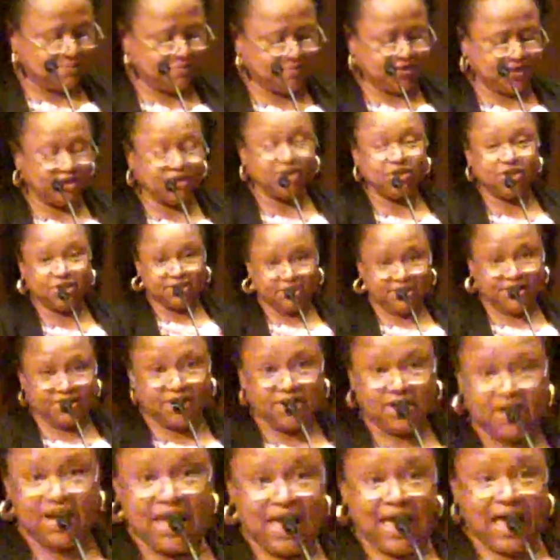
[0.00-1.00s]
the book
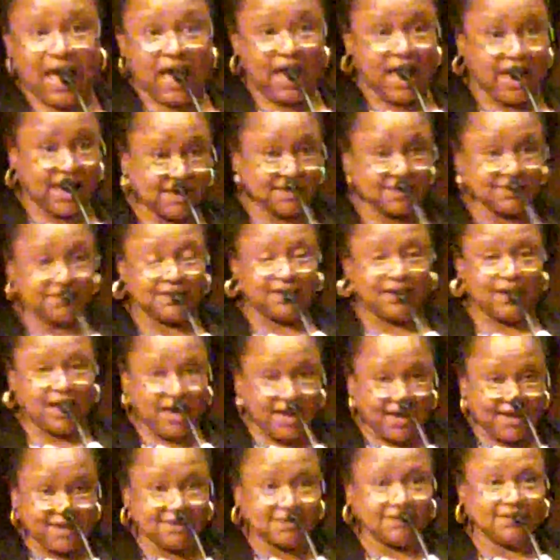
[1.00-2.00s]
earlier, highly,
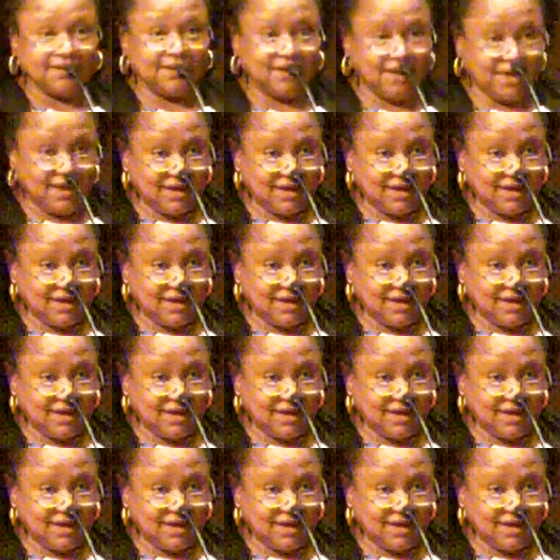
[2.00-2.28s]
highly,